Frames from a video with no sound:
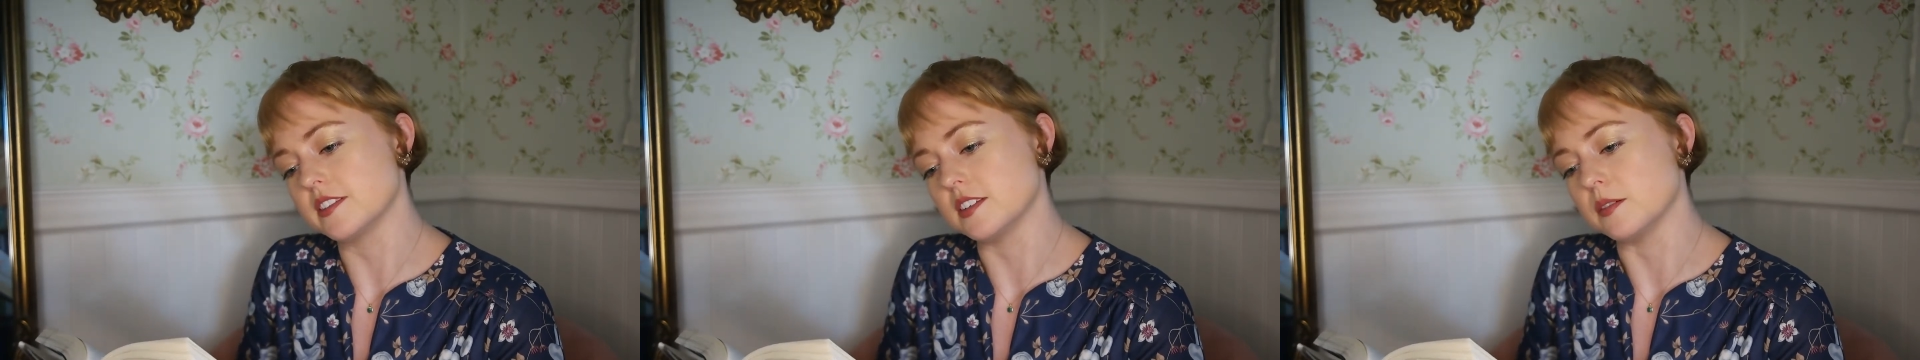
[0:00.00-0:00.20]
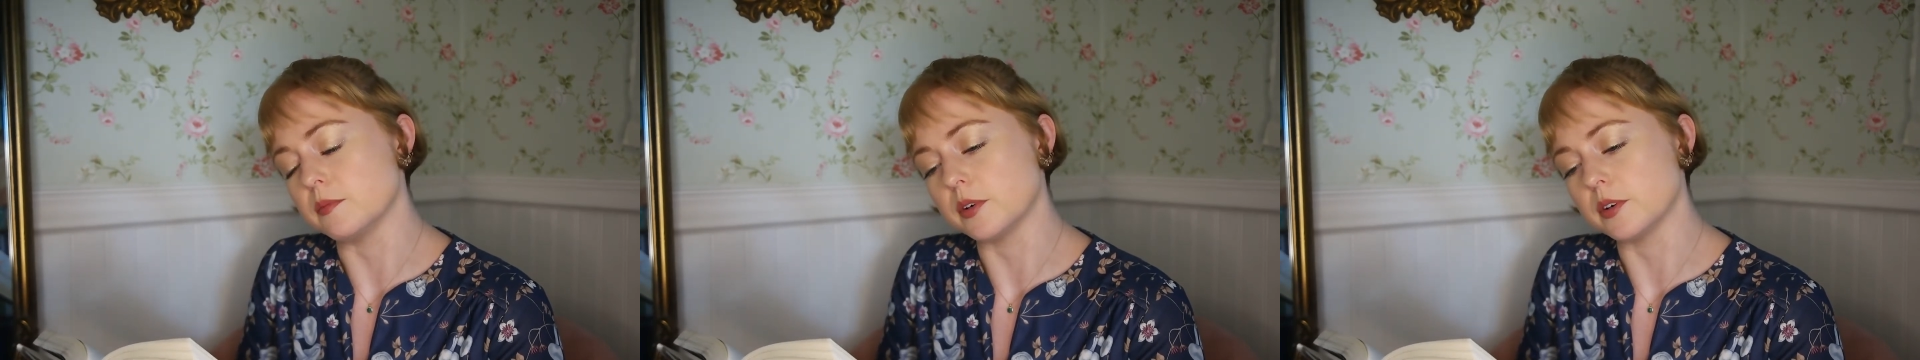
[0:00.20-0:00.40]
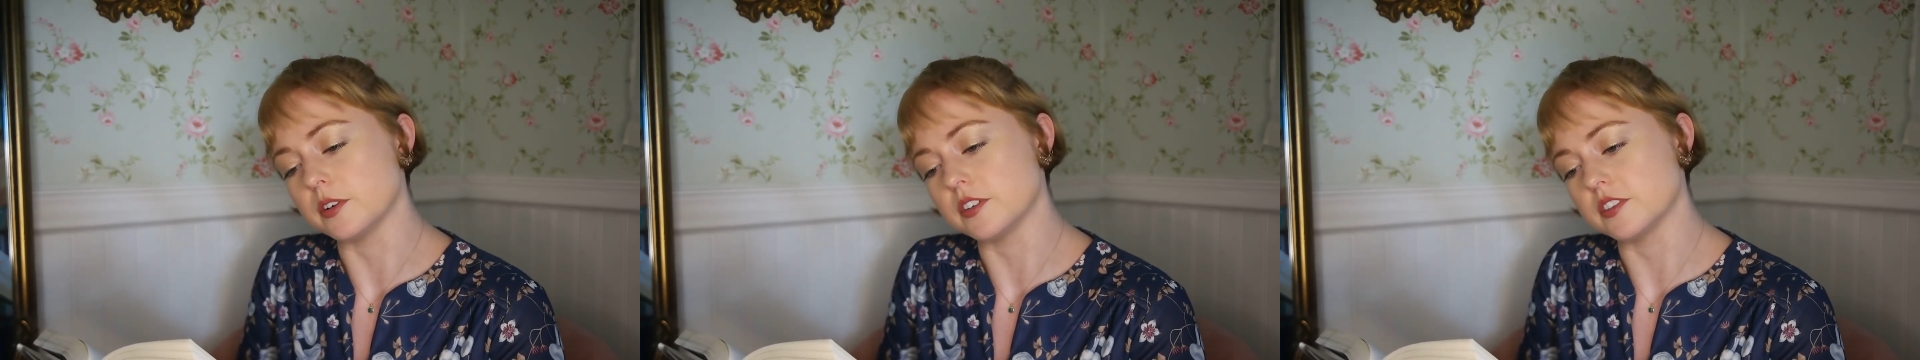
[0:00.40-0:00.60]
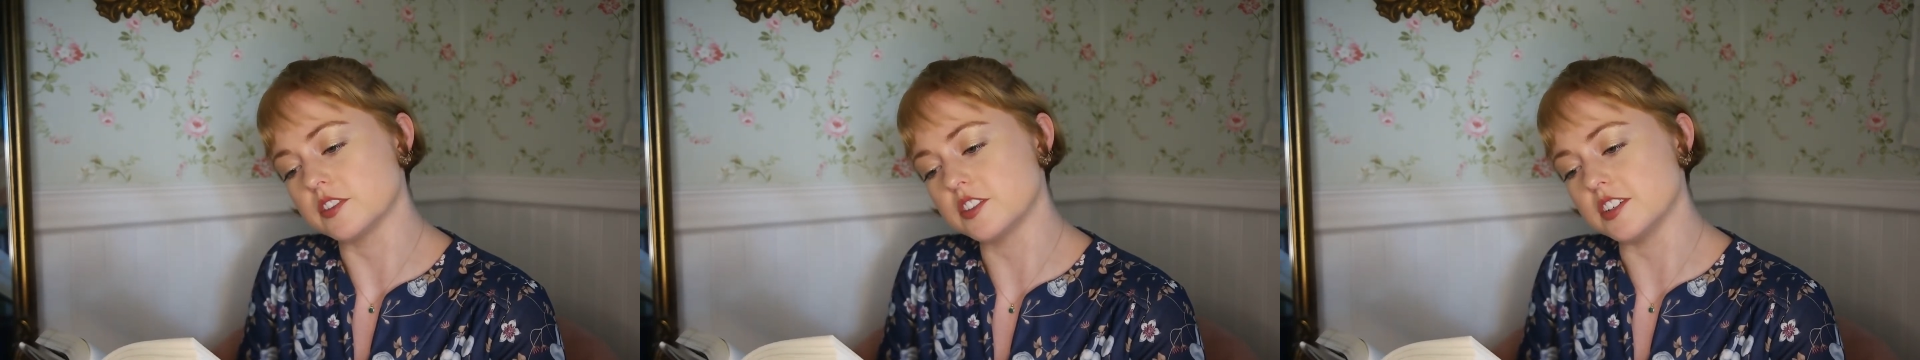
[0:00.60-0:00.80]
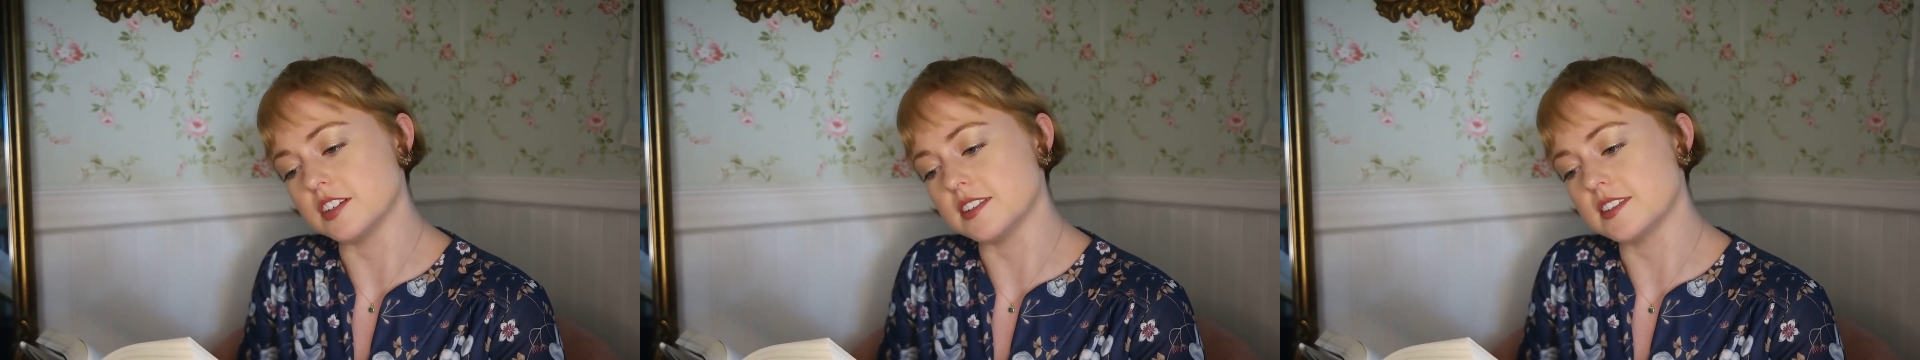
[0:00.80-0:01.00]
and birds
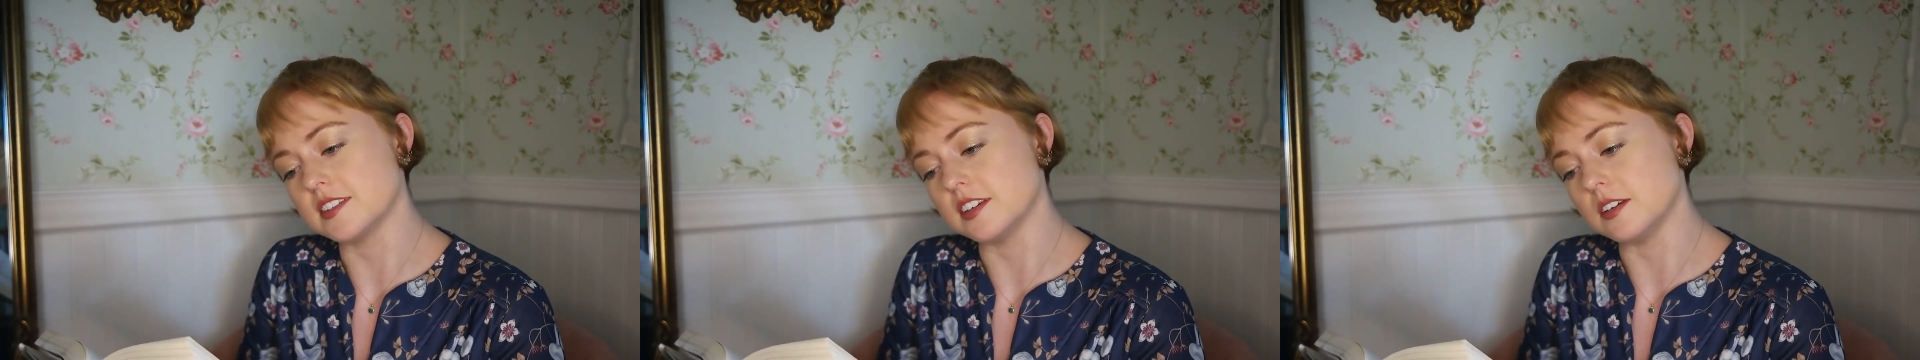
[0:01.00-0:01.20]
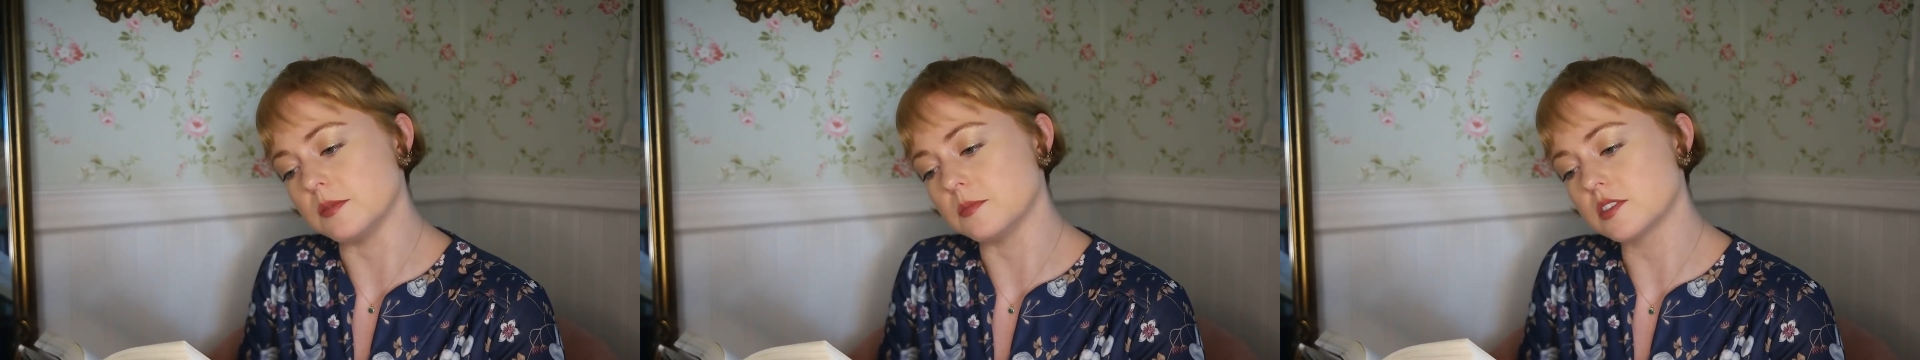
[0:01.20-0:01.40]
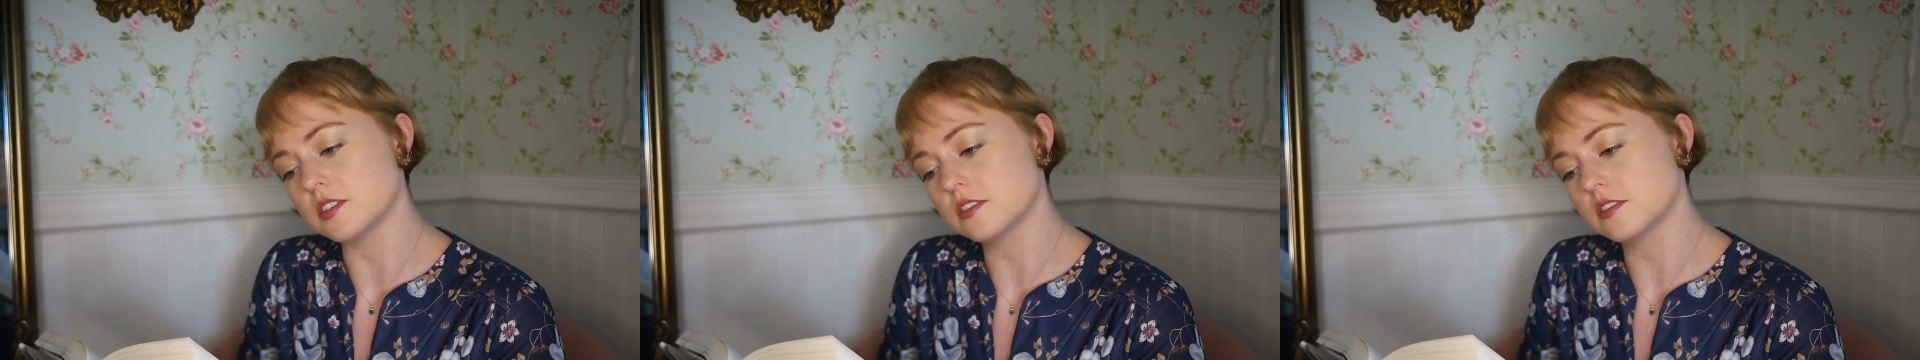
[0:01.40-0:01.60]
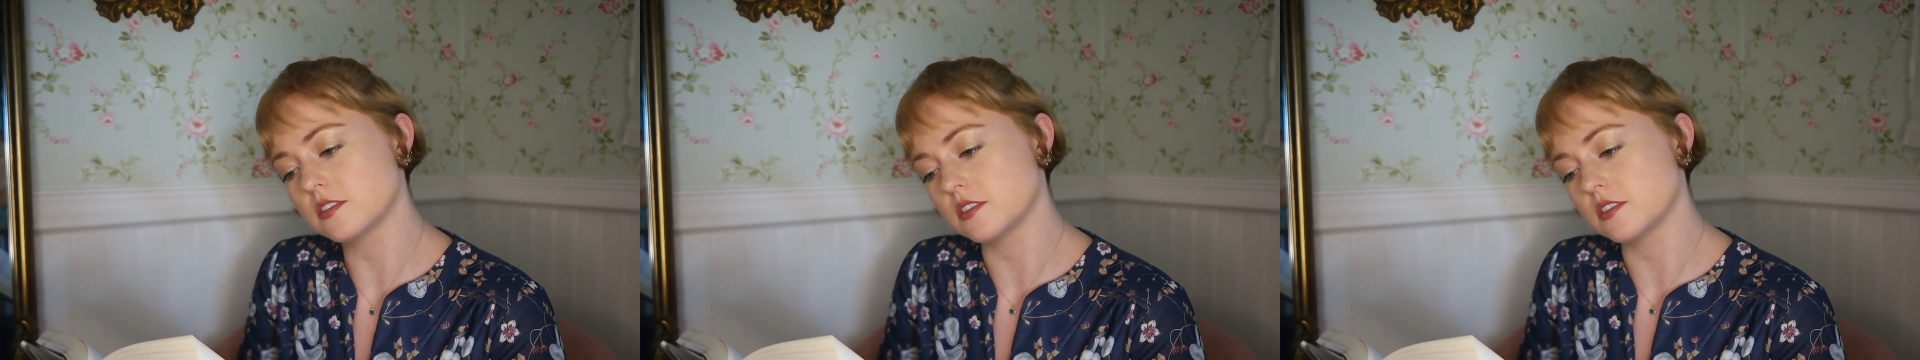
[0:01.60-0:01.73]
she had seemed.